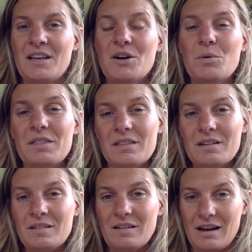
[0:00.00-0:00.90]
What
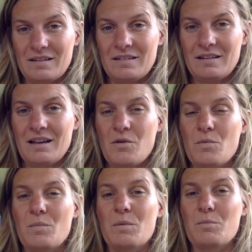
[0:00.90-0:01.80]
this does
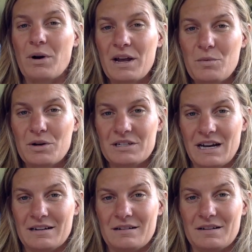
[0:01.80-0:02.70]
when we break work
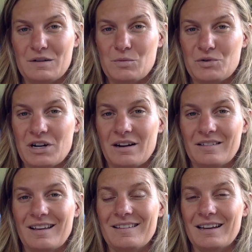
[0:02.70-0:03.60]
down into small chunks
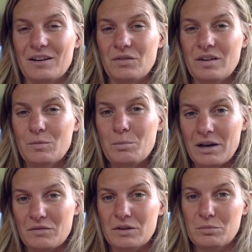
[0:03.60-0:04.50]
is it gives us
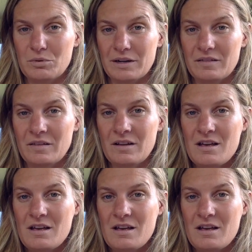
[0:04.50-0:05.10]
pivot points.